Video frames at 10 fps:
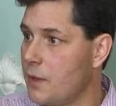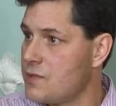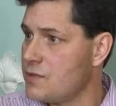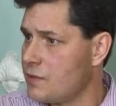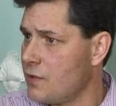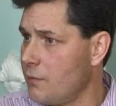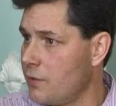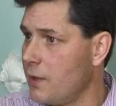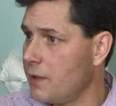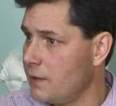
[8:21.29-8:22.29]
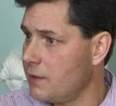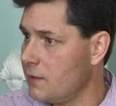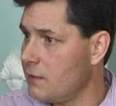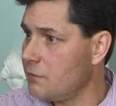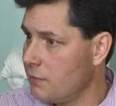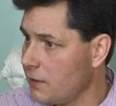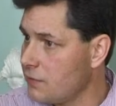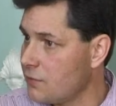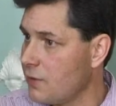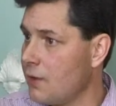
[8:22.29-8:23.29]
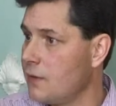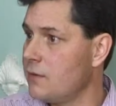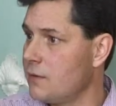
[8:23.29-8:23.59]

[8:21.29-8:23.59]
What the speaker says: It's something like in the Vechtstreek,